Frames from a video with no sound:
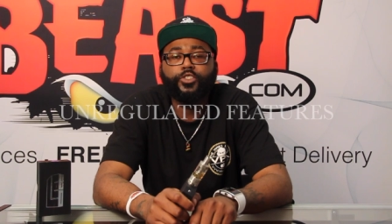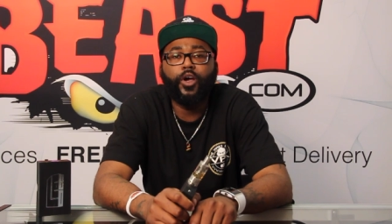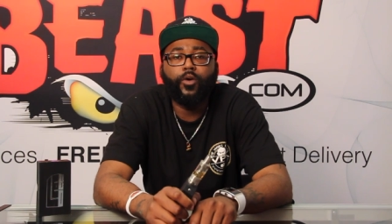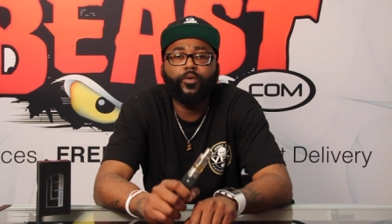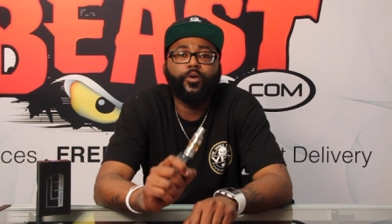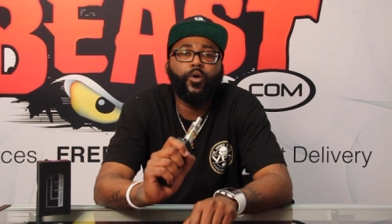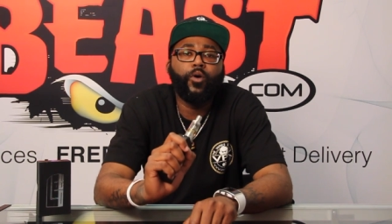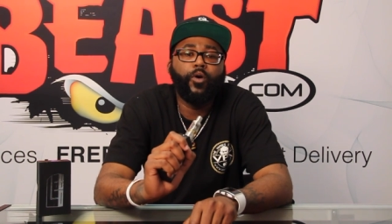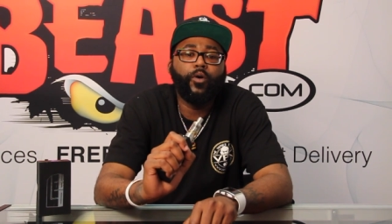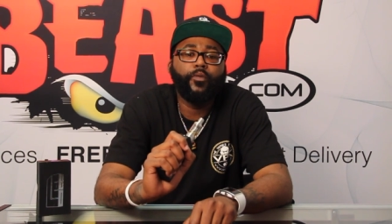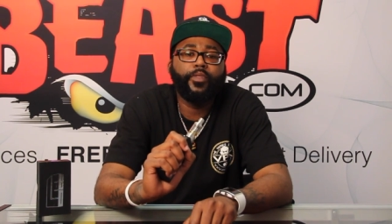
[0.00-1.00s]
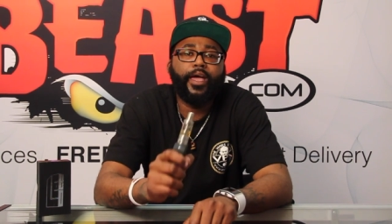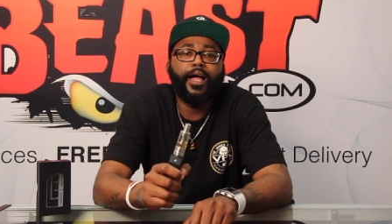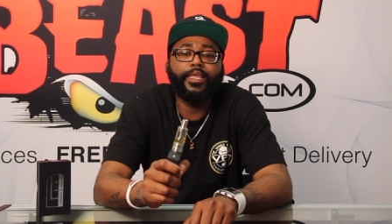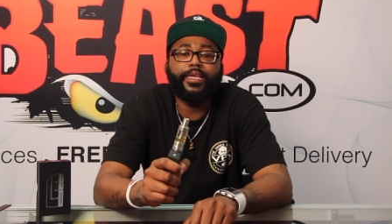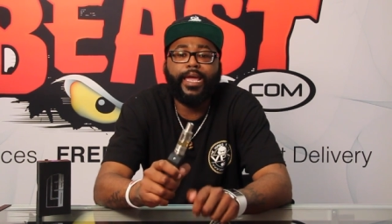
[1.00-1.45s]
So, the
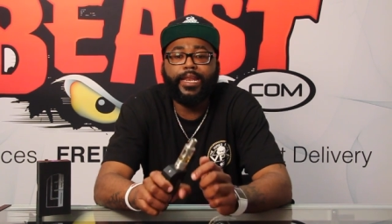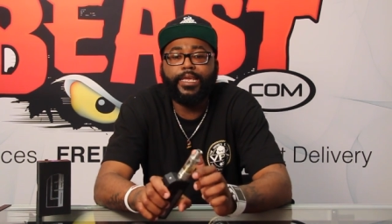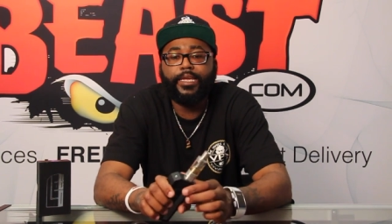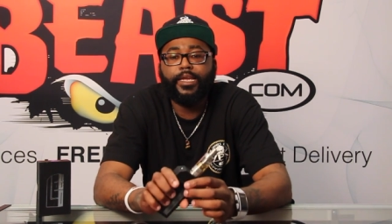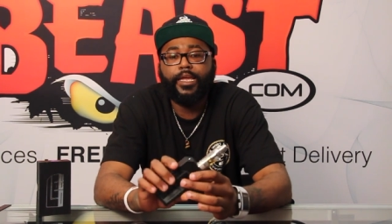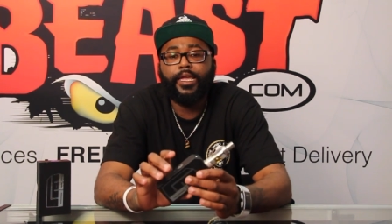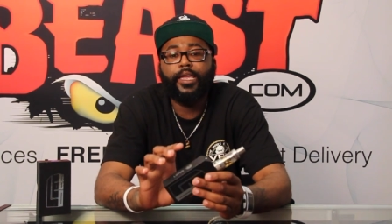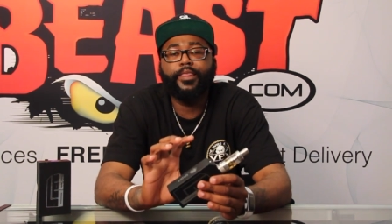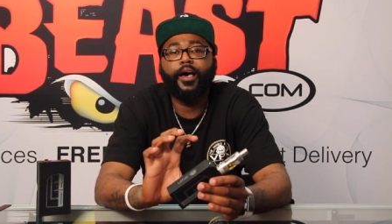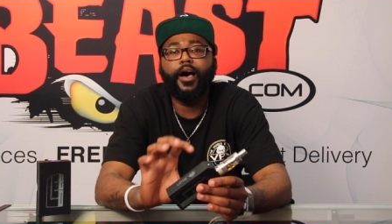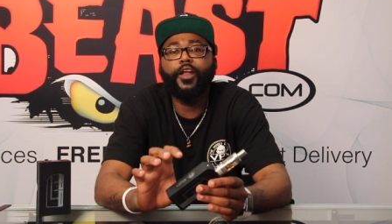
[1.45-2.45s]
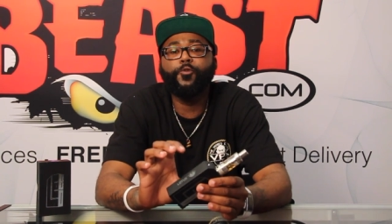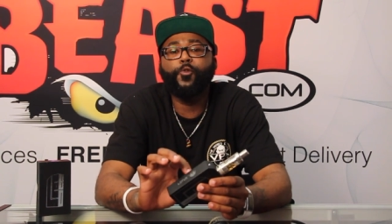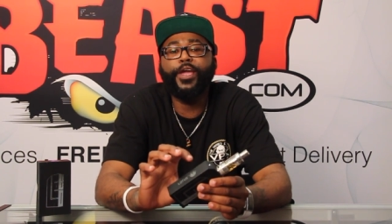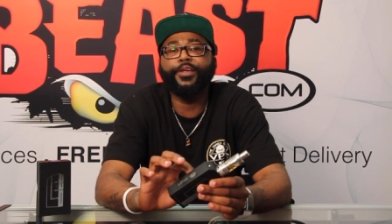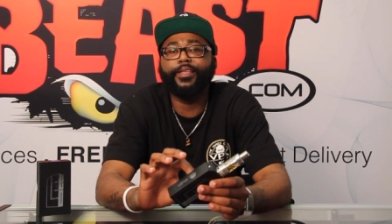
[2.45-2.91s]
LE80 the
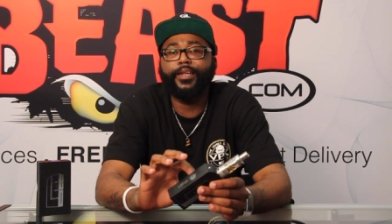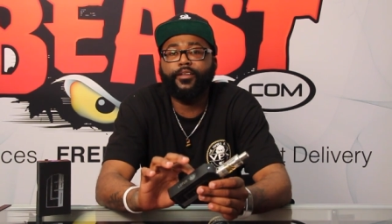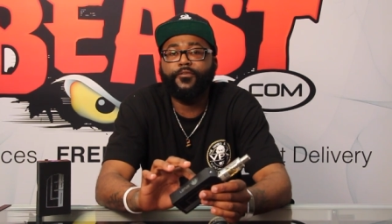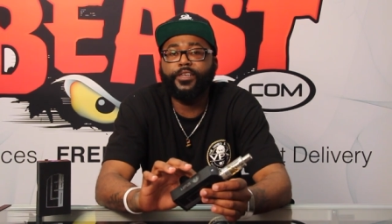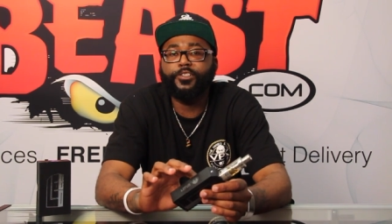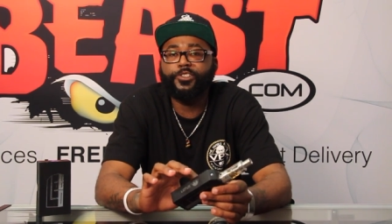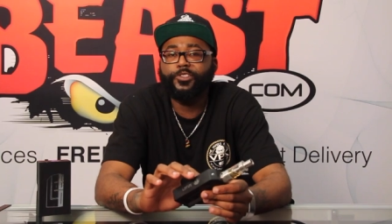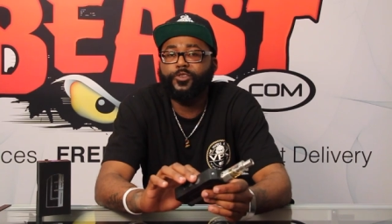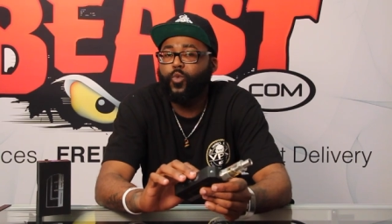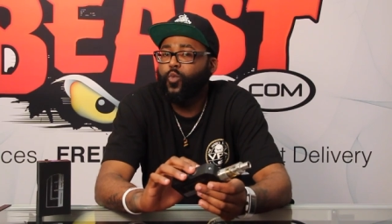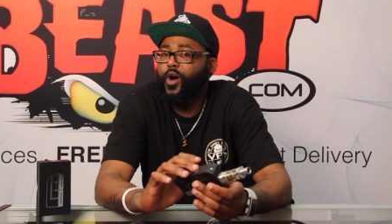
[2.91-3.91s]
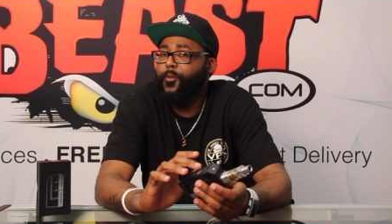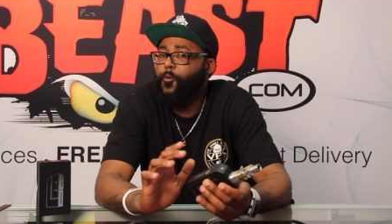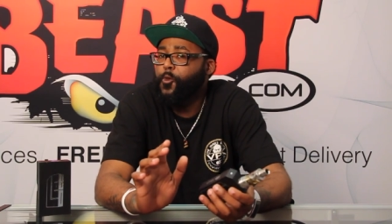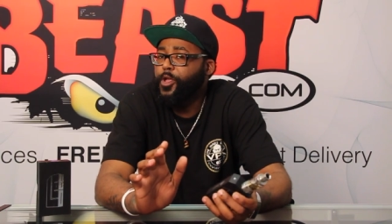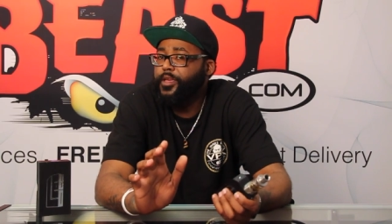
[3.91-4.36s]
unregulated features.
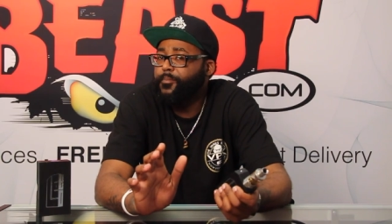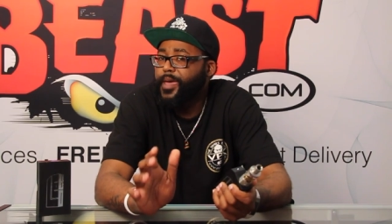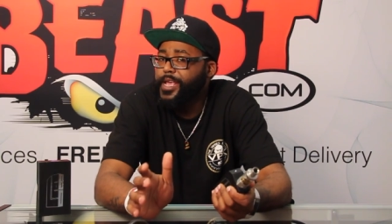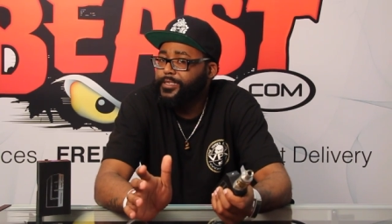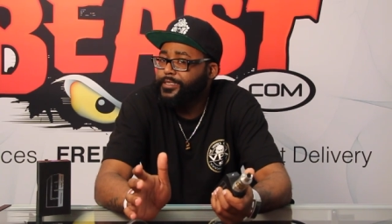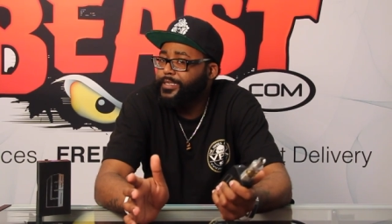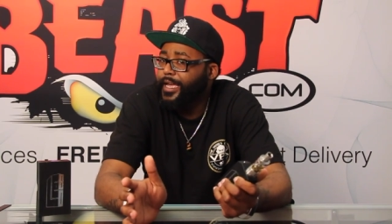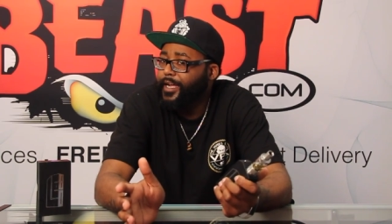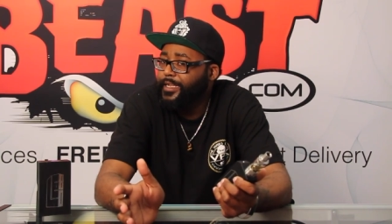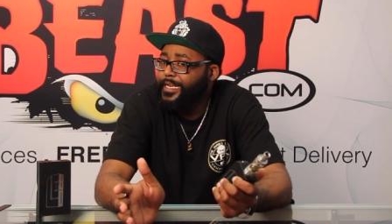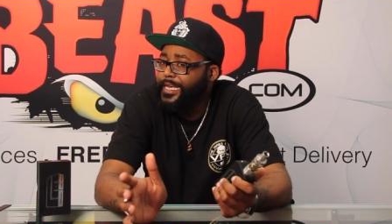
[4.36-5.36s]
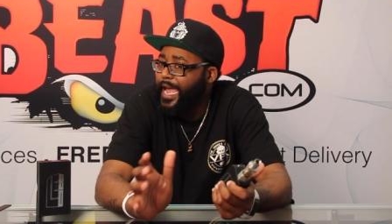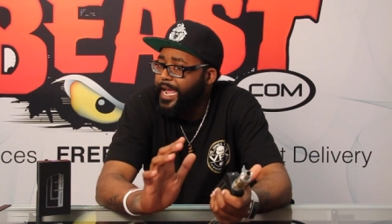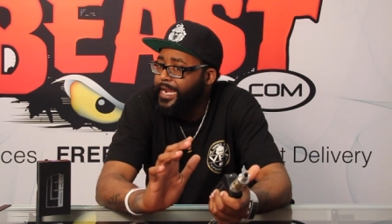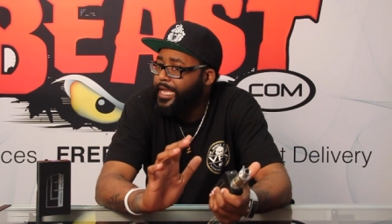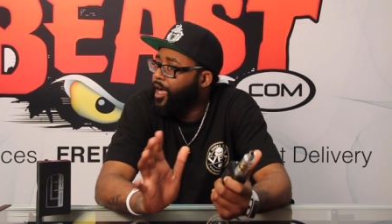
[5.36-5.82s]
What really makes this
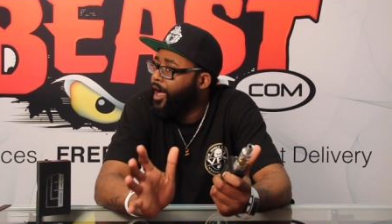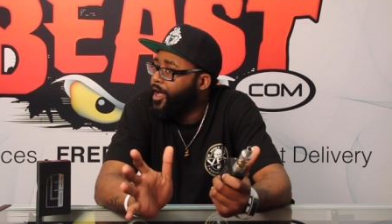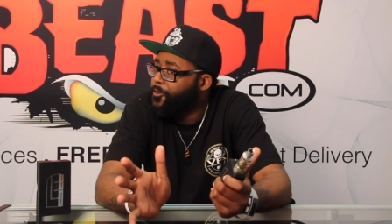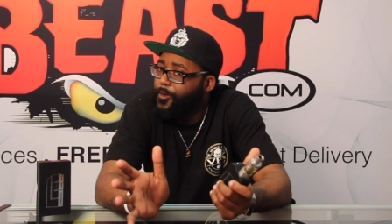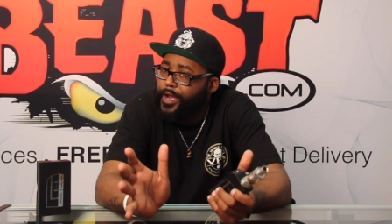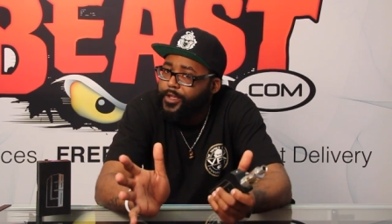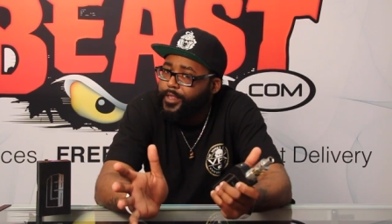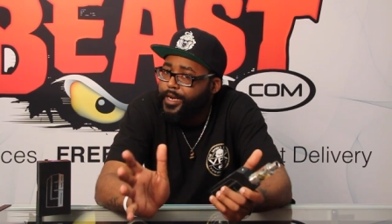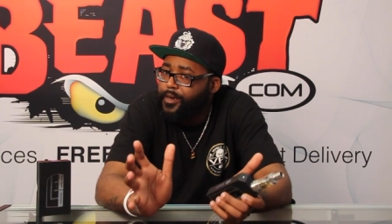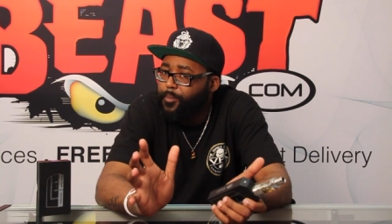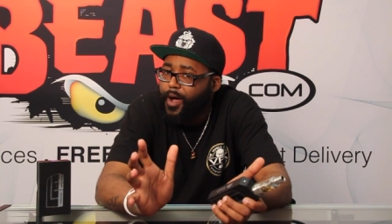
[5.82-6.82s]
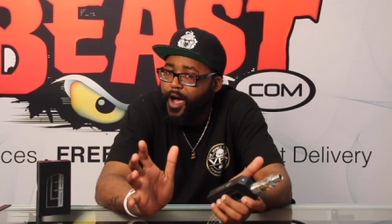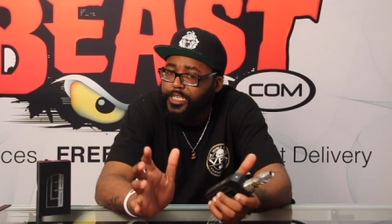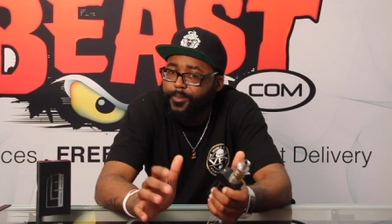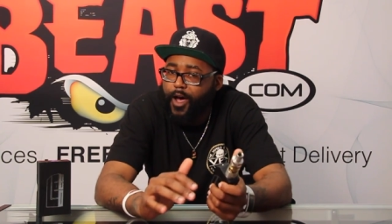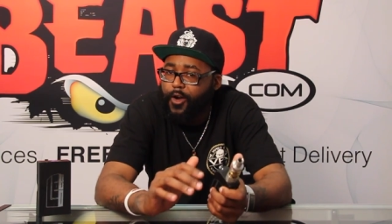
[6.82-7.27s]
LE80 an unregulated
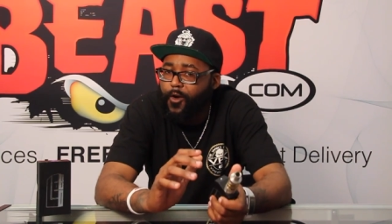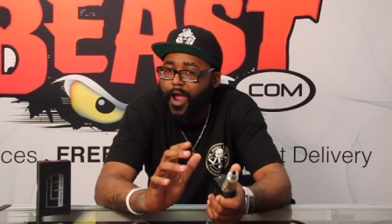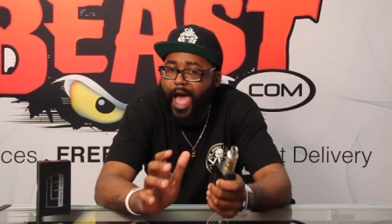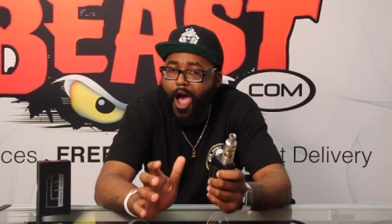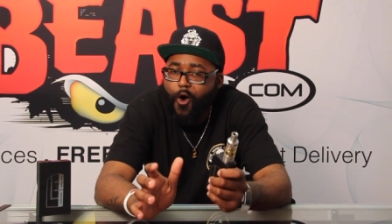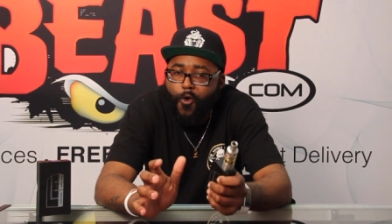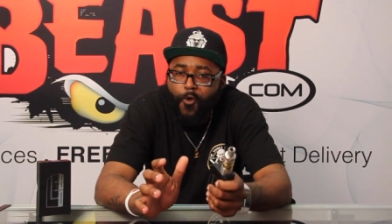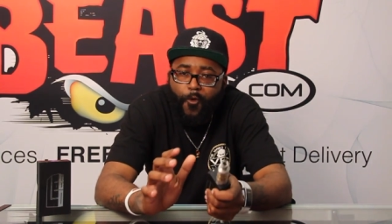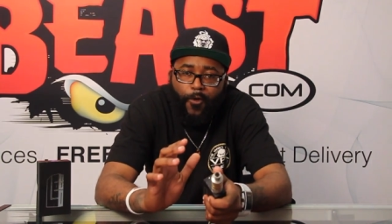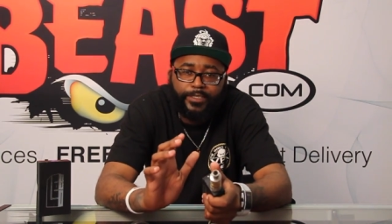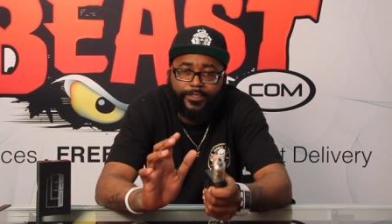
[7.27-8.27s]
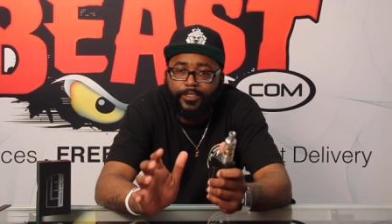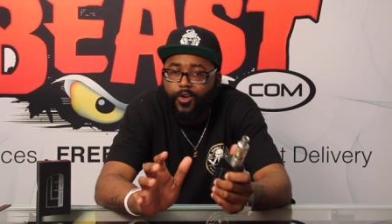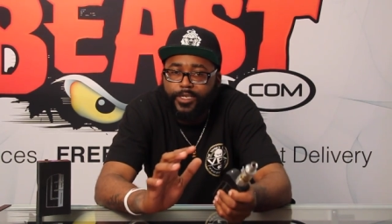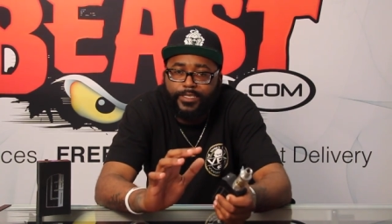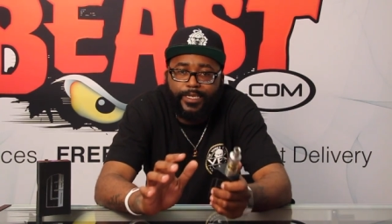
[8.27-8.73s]
box mod? Or how is
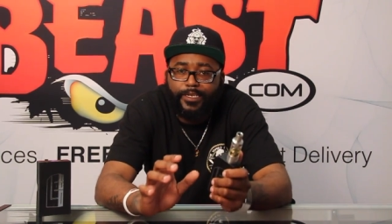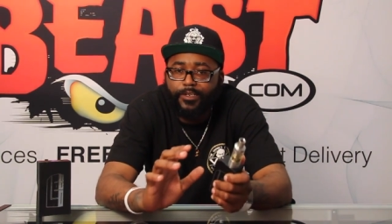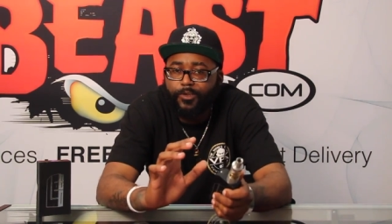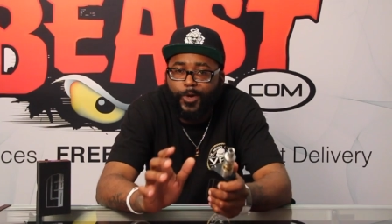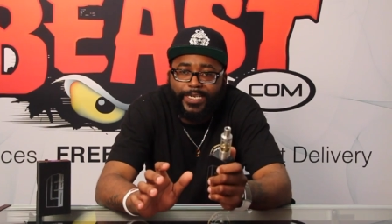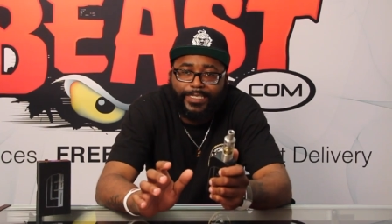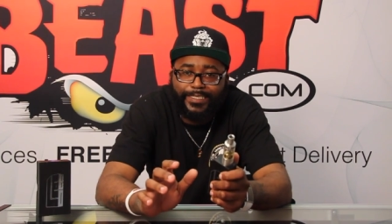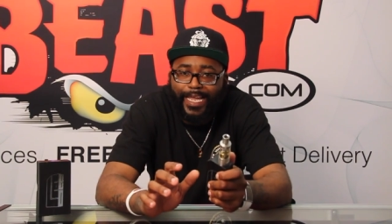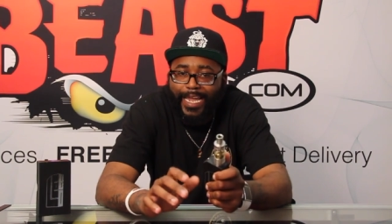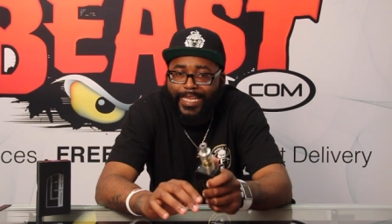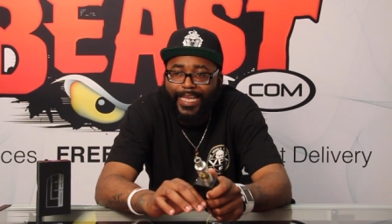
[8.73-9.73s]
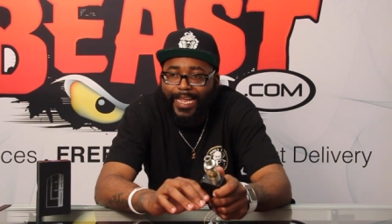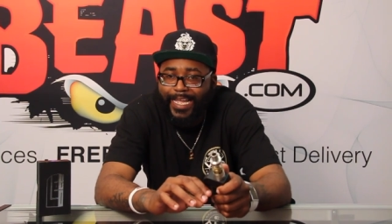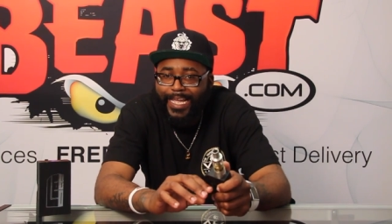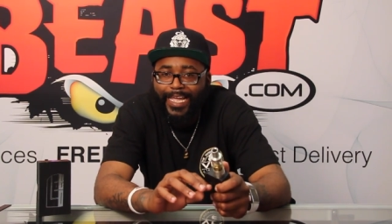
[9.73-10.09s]
Lotus getting away saying that